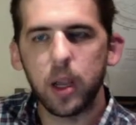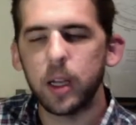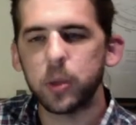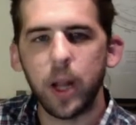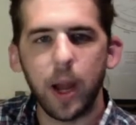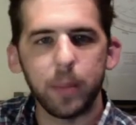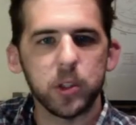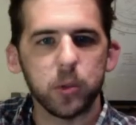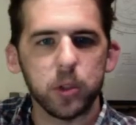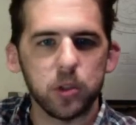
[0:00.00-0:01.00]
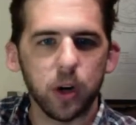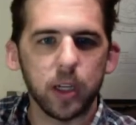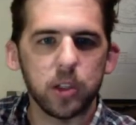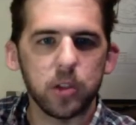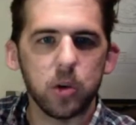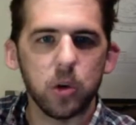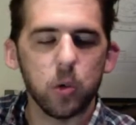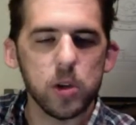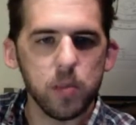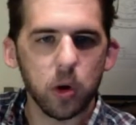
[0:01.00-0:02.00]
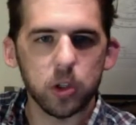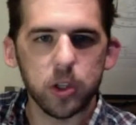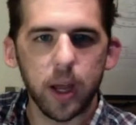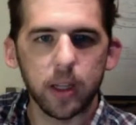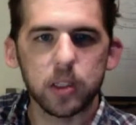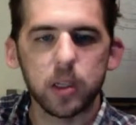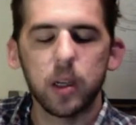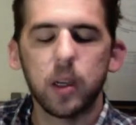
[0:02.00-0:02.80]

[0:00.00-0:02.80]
And so what happens when you try to remerge that,